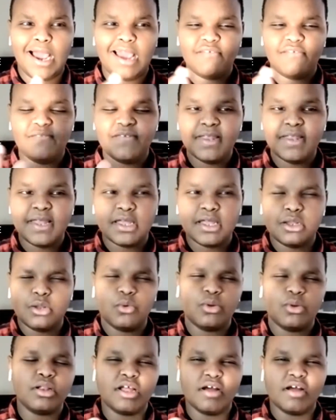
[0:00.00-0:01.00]
I feel like
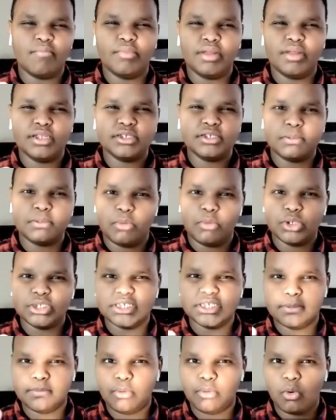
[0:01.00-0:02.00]
local government is the
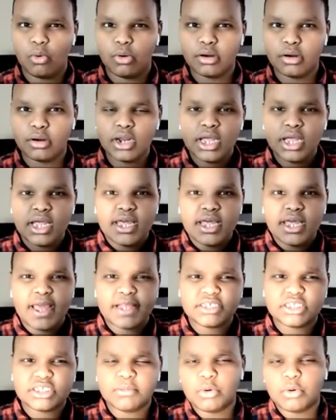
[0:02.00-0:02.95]
most important. It's